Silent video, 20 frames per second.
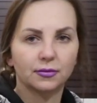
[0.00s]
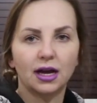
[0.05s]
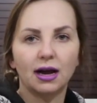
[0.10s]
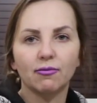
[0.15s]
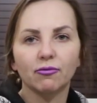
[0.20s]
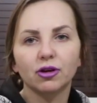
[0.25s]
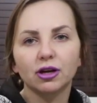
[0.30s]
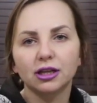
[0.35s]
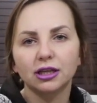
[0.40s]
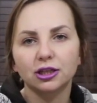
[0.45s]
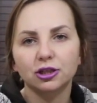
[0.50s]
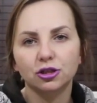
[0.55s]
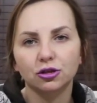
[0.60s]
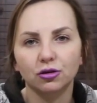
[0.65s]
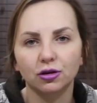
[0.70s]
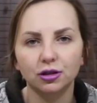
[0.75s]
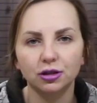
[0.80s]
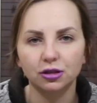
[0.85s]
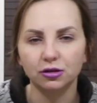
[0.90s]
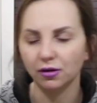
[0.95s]
I'm really
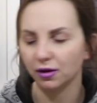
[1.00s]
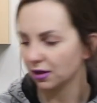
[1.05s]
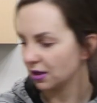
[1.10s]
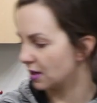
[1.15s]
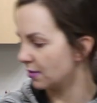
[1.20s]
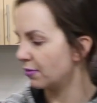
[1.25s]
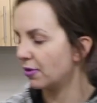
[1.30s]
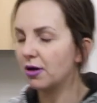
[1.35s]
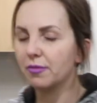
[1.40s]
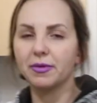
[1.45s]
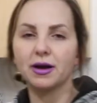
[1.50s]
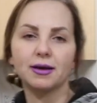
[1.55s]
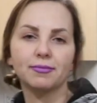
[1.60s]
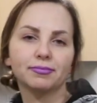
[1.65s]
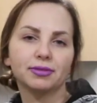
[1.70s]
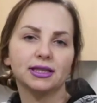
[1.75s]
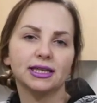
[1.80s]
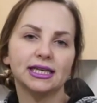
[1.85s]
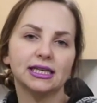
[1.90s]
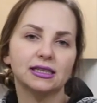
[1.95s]
short, so I keep all my
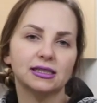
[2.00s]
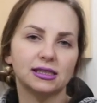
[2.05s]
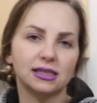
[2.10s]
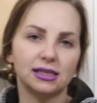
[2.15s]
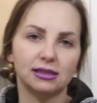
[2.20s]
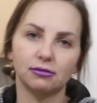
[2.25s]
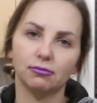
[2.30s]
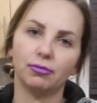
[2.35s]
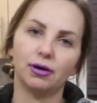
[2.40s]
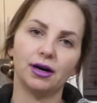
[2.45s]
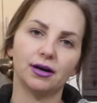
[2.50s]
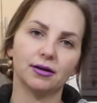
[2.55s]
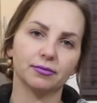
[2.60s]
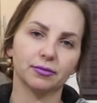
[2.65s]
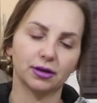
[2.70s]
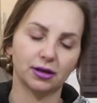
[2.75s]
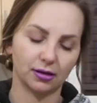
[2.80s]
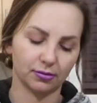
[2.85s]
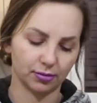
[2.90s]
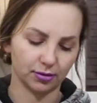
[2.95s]
plates in the
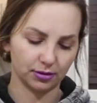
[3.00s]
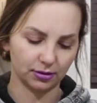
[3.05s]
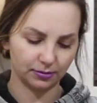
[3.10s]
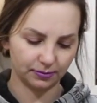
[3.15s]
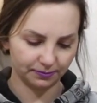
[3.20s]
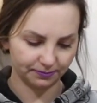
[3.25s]
bottom cupboard.